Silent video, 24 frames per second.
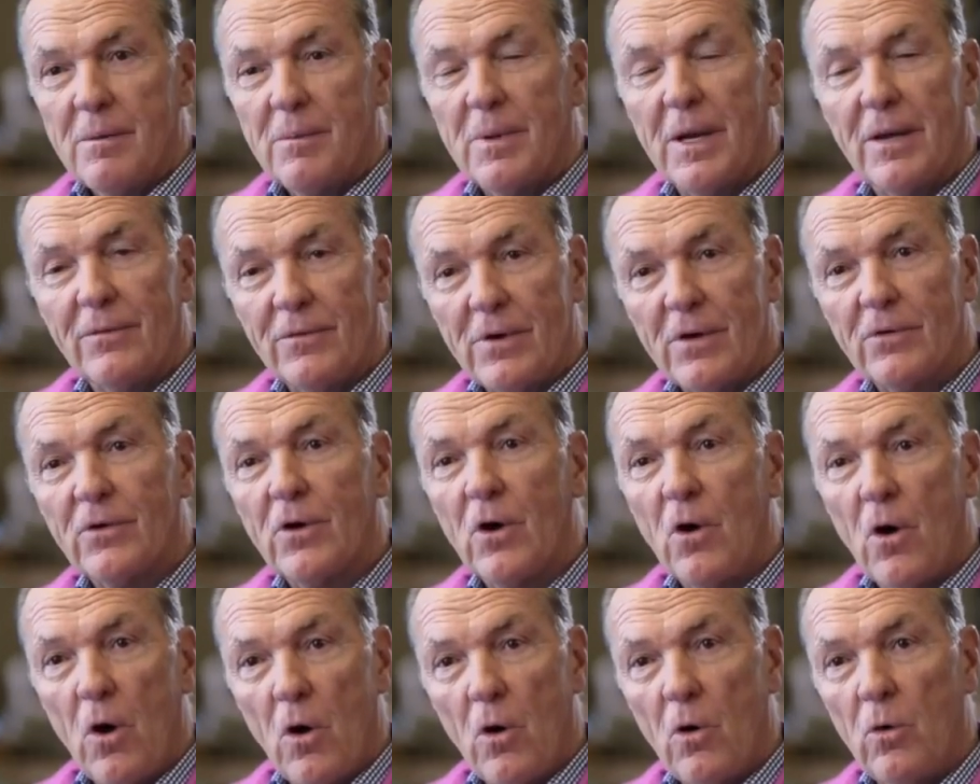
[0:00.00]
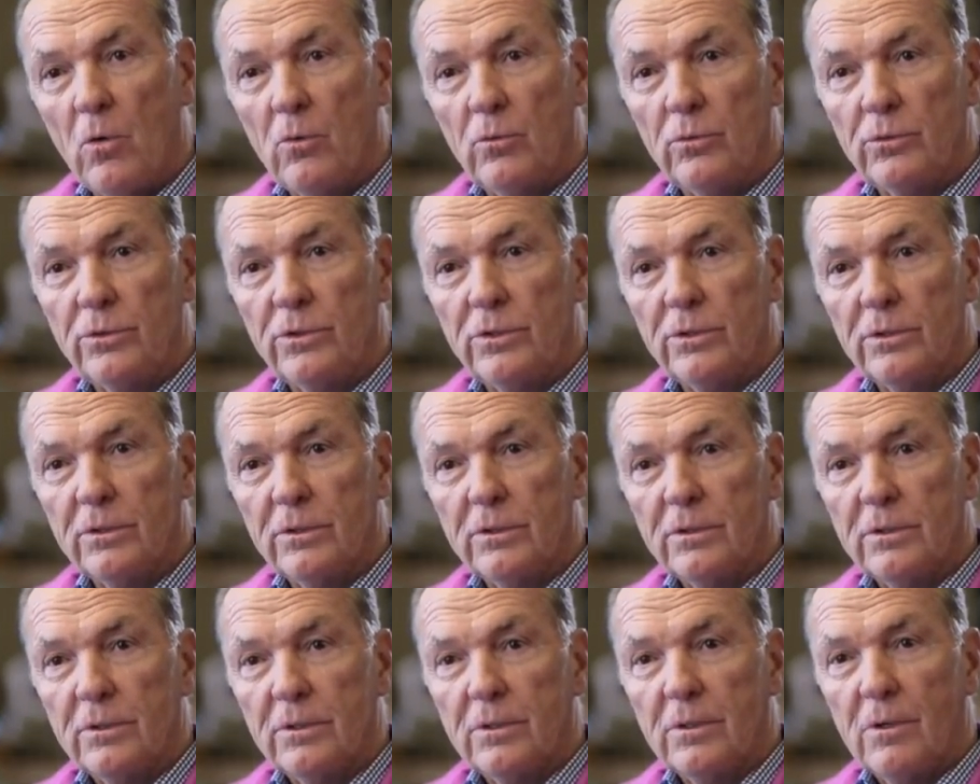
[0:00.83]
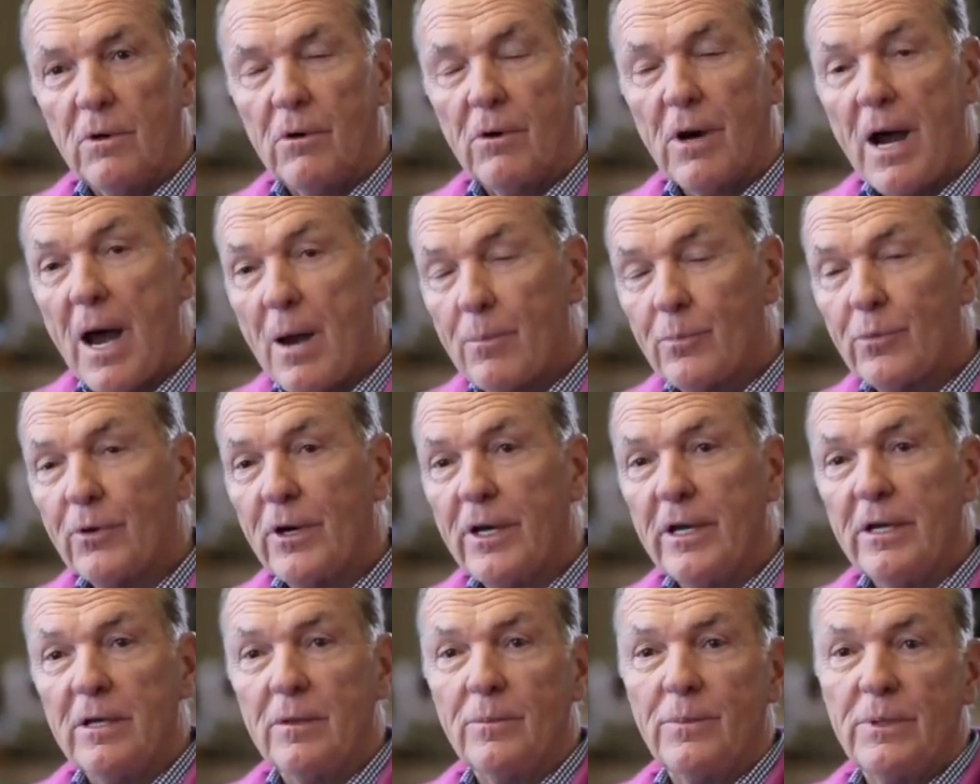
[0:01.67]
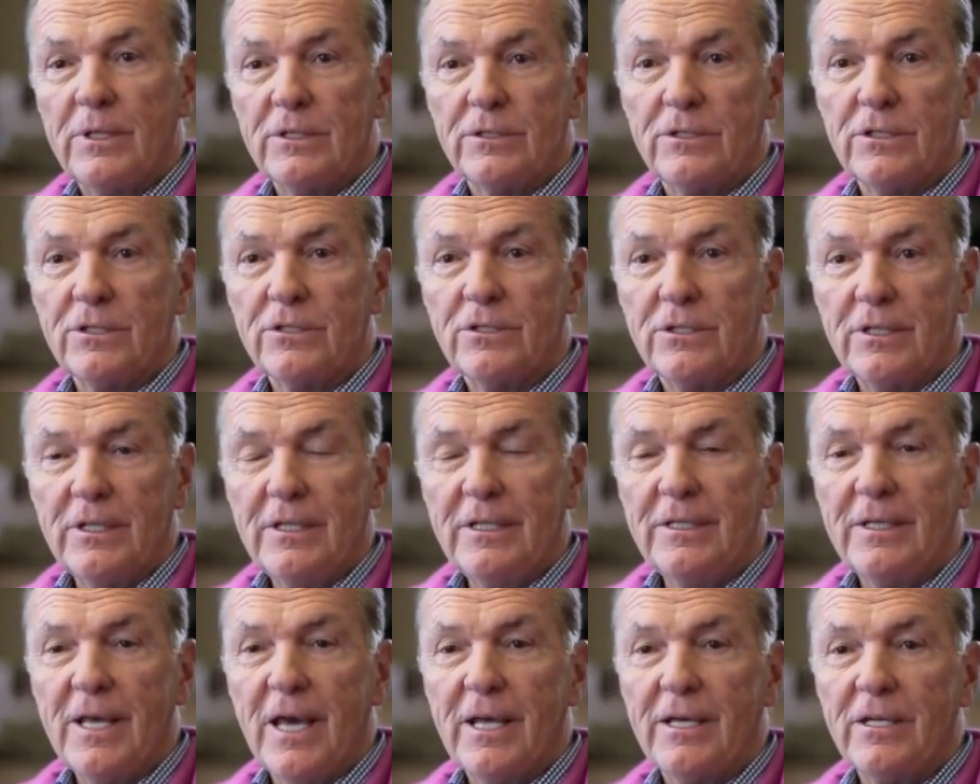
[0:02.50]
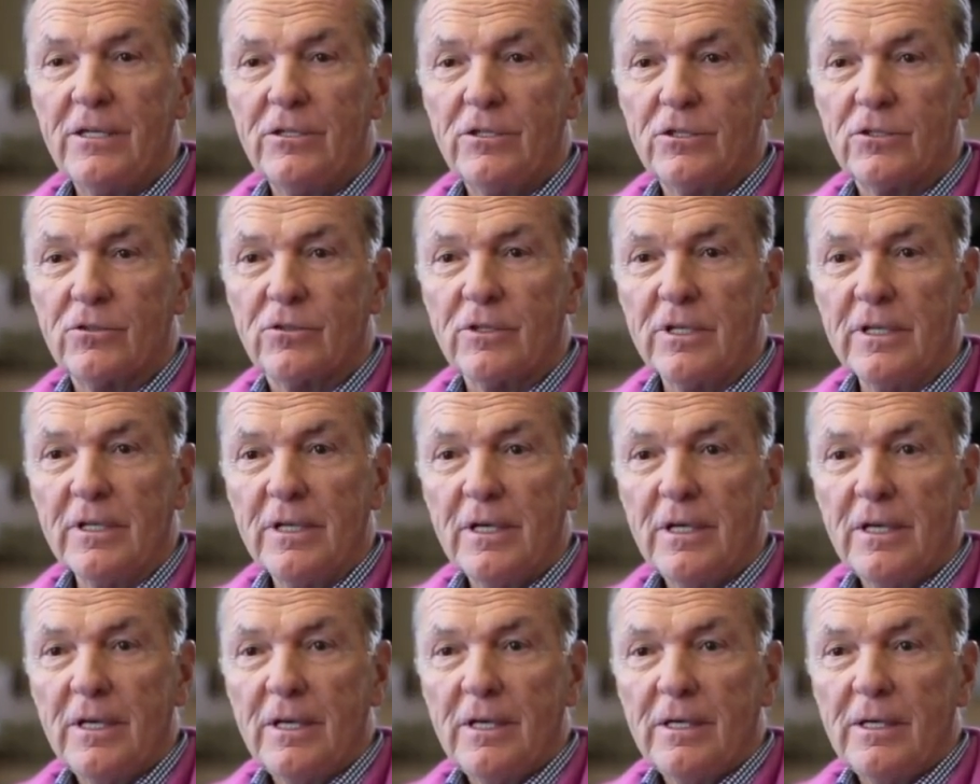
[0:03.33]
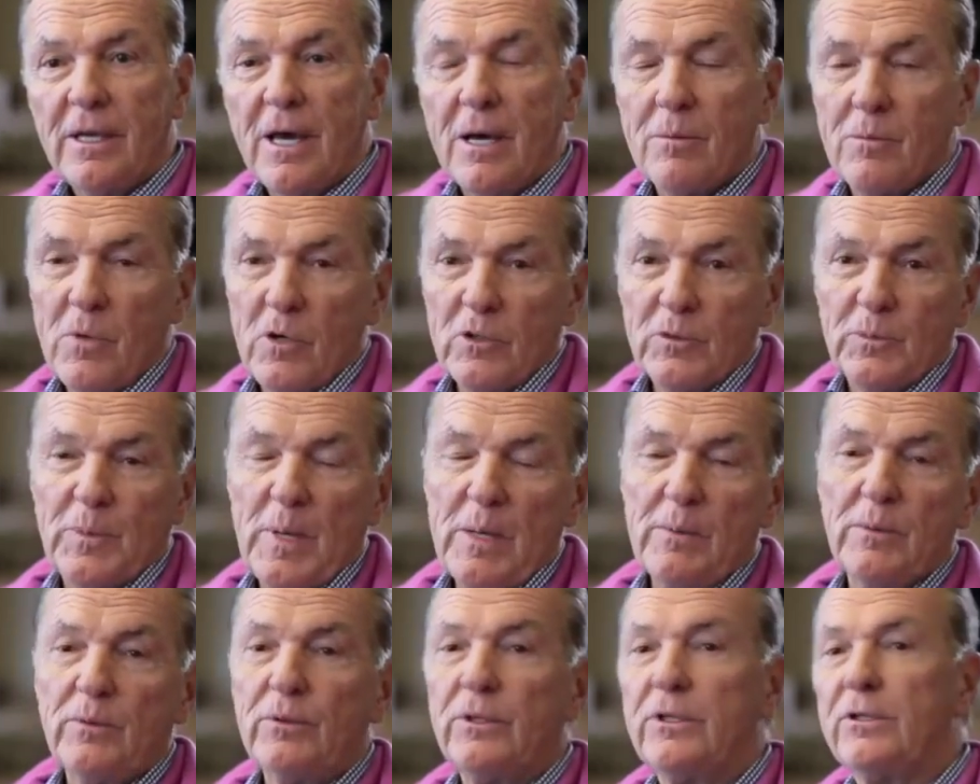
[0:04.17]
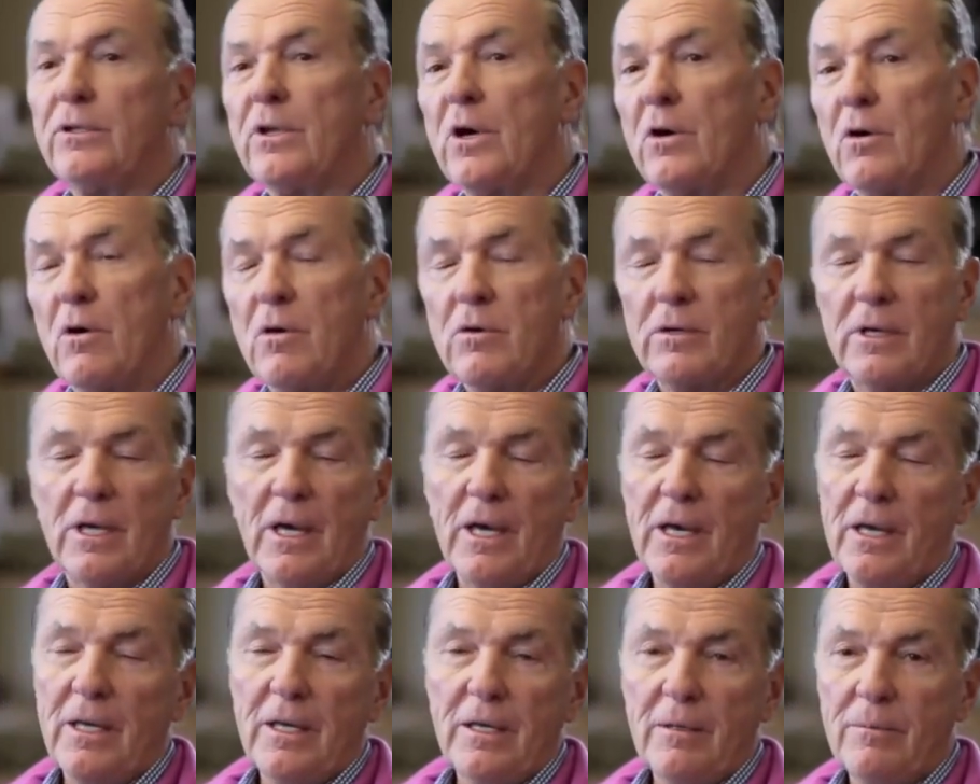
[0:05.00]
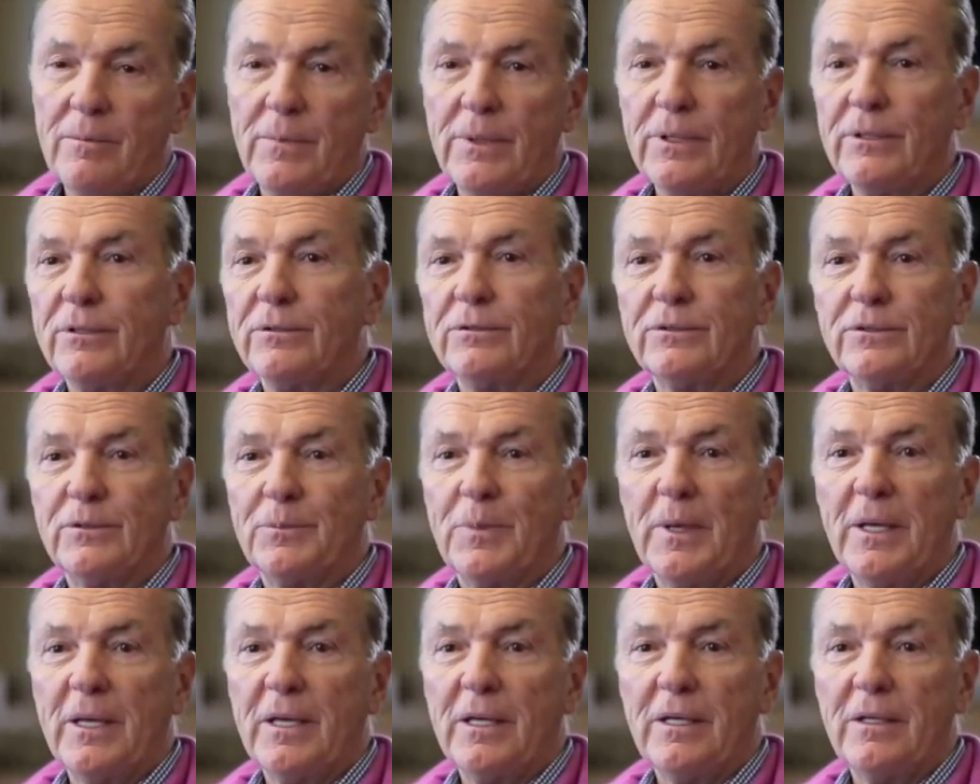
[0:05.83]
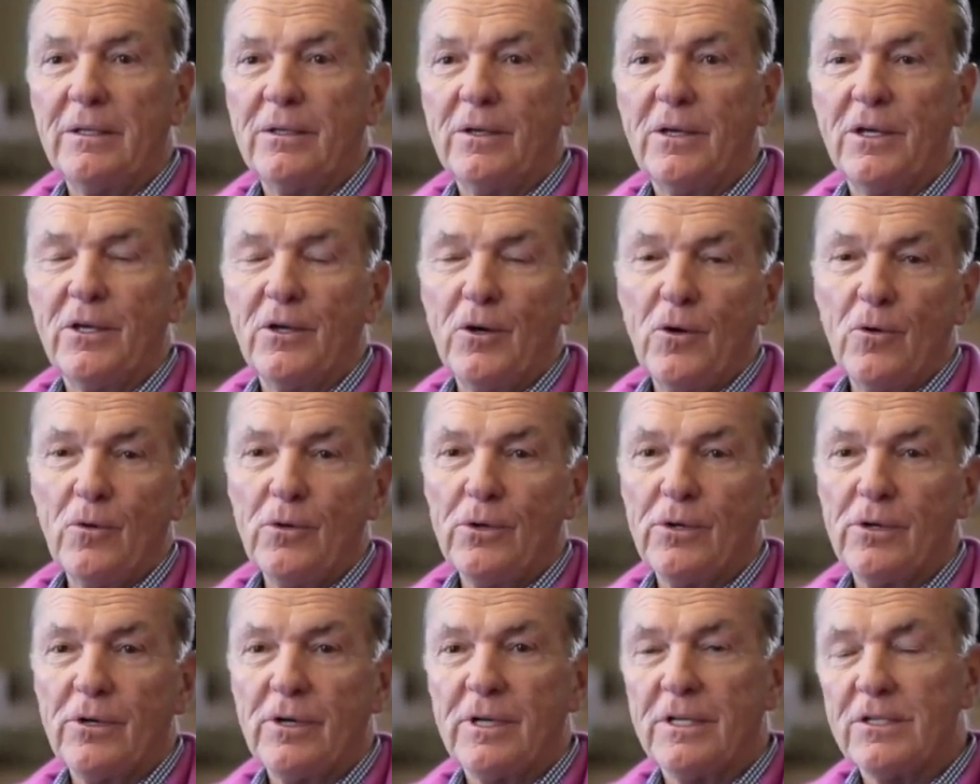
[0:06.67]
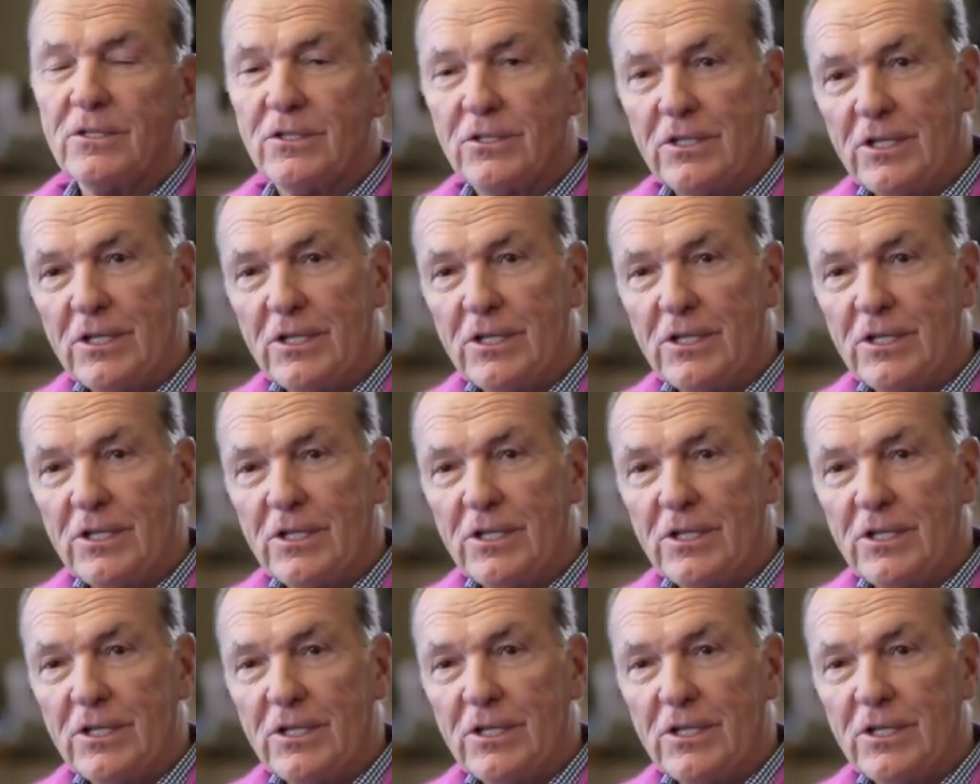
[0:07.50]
but I've never owned or operated a business in that industry. Now, most people would know, okay, Bill's been an owner and